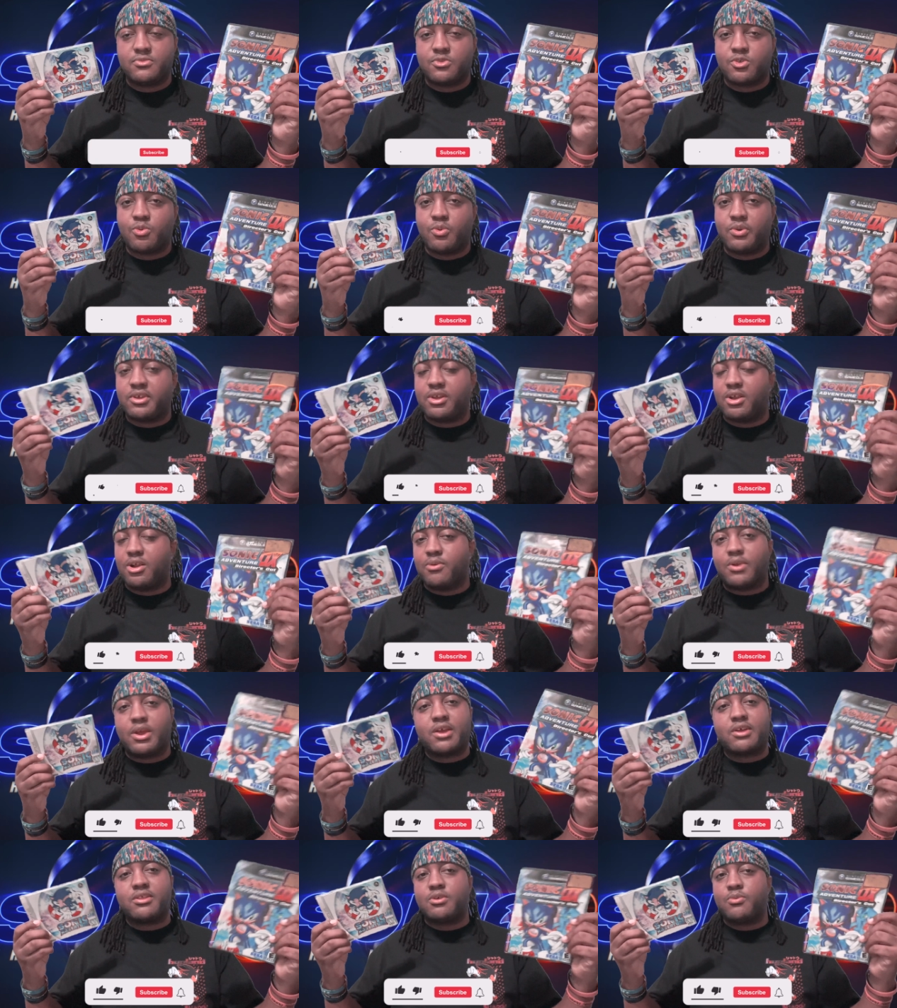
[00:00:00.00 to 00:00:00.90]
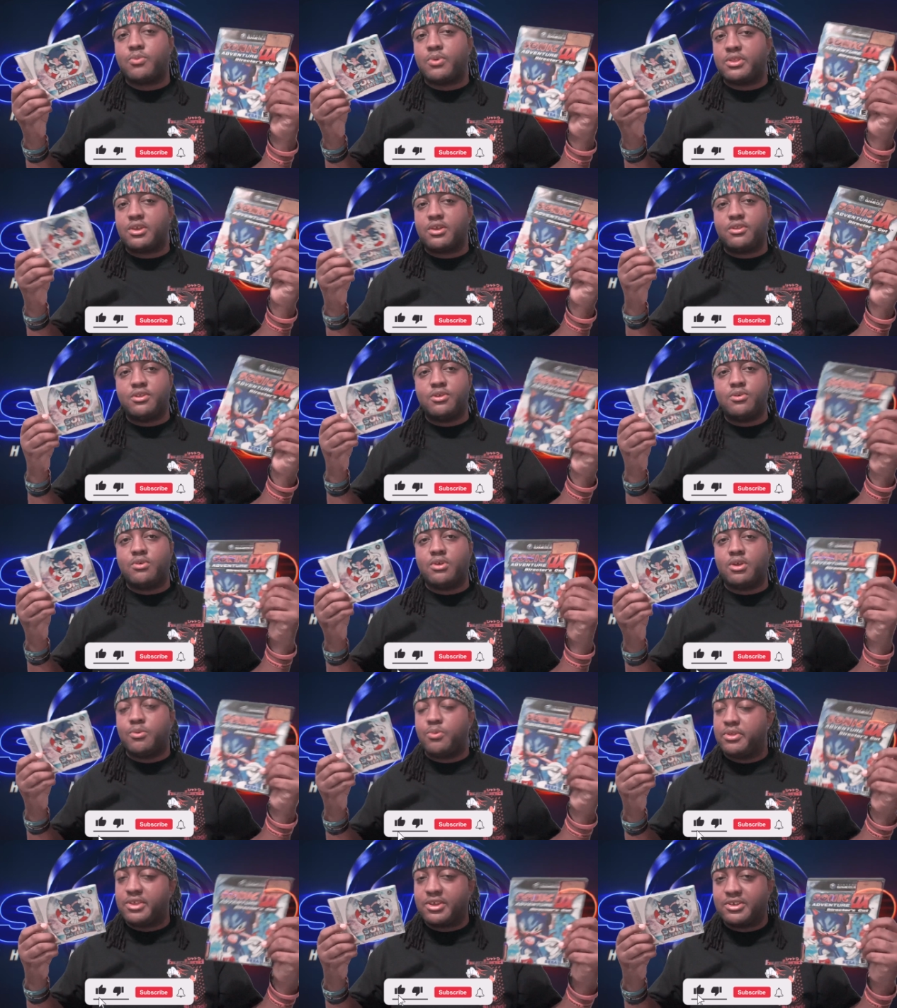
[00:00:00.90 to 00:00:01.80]
So whether you're regular, whether you're new
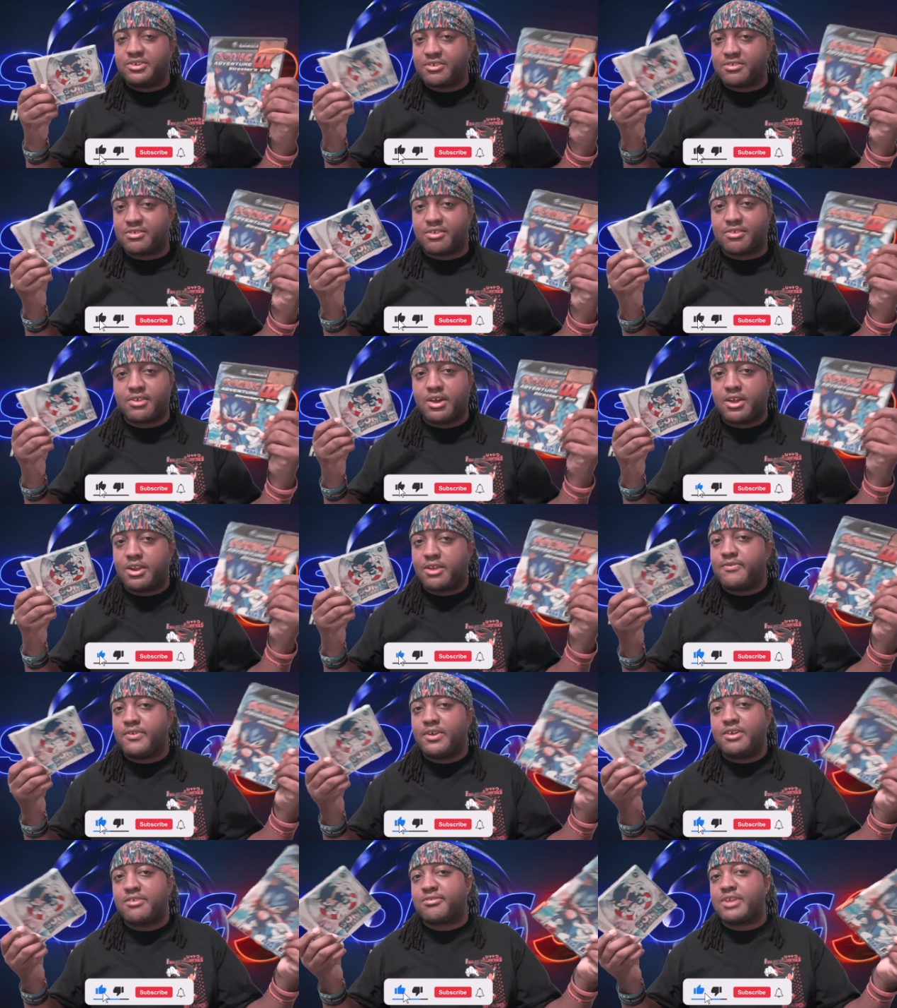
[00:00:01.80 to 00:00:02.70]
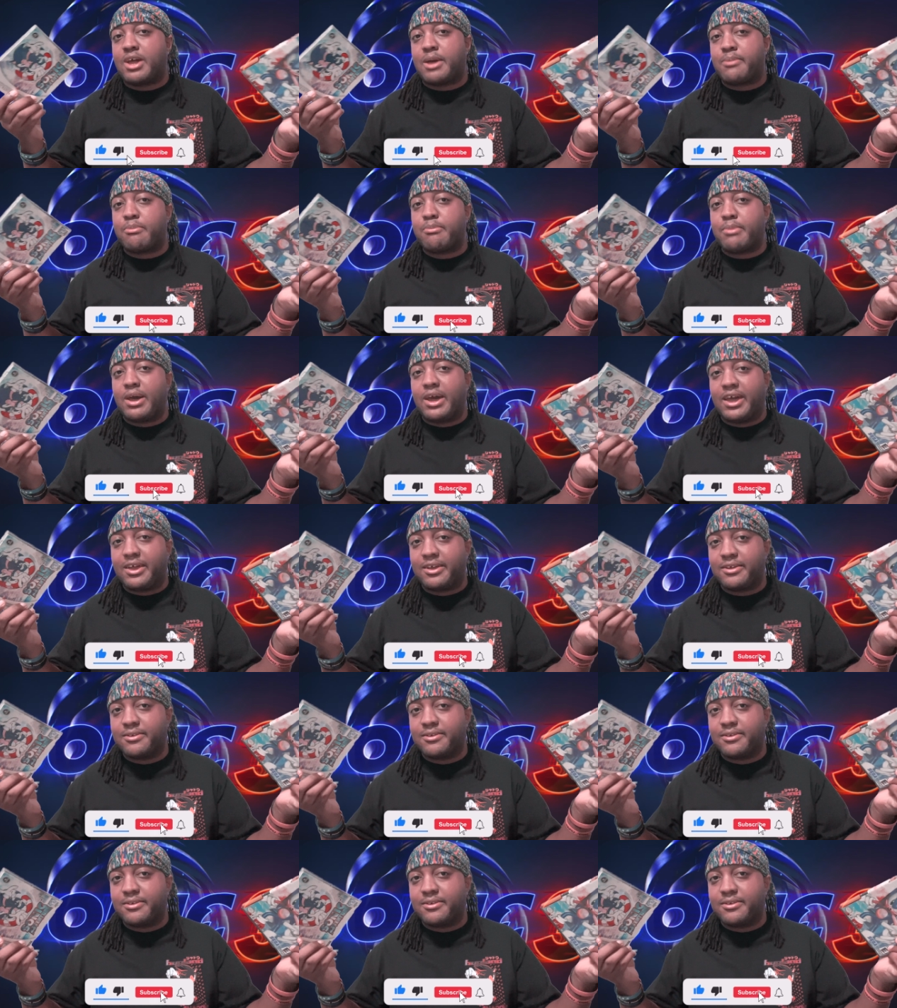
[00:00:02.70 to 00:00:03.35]
here, whether you're just a Sonic fan stopping by,